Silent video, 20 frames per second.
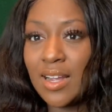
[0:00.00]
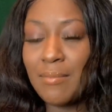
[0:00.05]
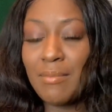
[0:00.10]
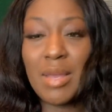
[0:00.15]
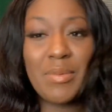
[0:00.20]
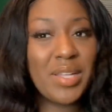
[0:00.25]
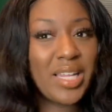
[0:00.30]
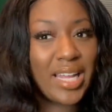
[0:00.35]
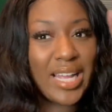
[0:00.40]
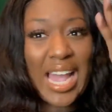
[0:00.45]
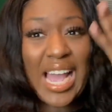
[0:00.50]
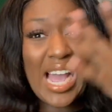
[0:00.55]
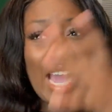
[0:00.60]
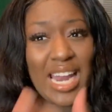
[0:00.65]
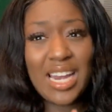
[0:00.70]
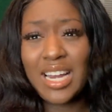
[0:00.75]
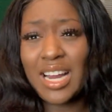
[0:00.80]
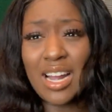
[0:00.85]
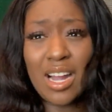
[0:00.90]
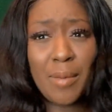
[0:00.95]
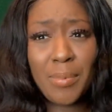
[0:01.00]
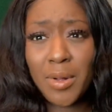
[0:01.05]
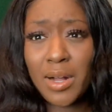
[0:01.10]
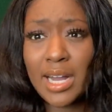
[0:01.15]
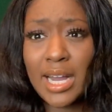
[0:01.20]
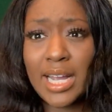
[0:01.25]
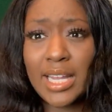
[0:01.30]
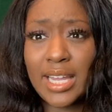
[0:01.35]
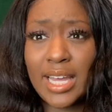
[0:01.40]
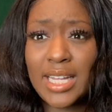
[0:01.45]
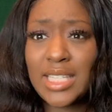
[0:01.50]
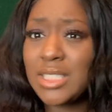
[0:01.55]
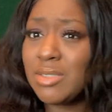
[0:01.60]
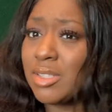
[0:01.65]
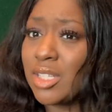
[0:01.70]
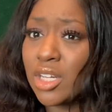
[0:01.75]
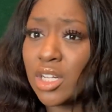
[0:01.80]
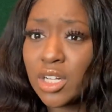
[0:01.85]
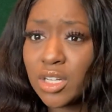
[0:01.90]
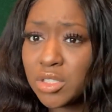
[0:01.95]
maybe like add a couple highlights with
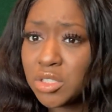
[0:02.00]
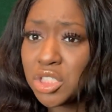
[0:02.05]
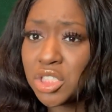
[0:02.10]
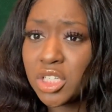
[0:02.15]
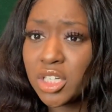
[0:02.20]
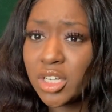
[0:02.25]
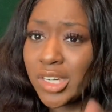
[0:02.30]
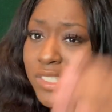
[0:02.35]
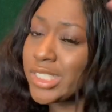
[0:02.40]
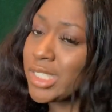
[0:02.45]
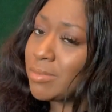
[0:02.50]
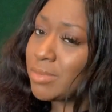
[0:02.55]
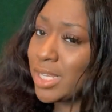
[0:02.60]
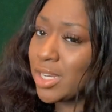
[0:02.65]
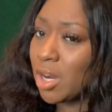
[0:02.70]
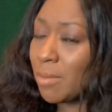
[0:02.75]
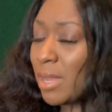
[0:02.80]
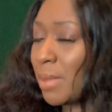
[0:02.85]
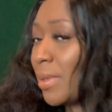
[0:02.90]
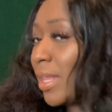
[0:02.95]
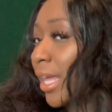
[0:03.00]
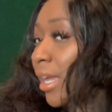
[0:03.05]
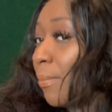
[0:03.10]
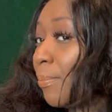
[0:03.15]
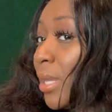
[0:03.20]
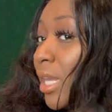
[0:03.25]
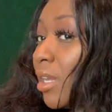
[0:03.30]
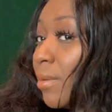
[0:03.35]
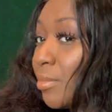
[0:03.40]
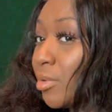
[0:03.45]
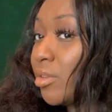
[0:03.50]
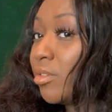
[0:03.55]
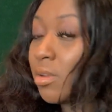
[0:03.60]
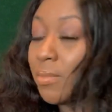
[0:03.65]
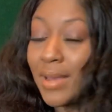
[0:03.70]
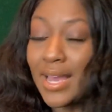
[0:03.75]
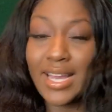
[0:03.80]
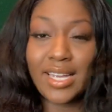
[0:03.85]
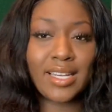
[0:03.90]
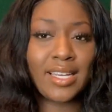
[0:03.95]
the closure or something, or maybe like a peekaboo in the
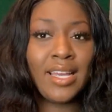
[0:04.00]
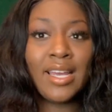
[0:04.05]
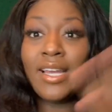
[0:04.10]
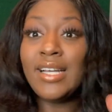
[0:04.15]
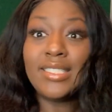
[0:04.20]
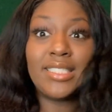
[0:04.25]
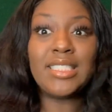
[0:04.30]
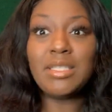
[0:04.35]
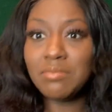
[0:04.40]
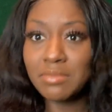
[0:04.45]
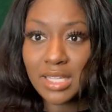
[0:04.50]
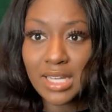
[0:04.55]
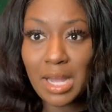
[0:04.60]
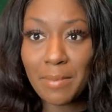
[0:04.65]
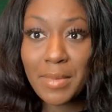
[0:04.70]
back, something.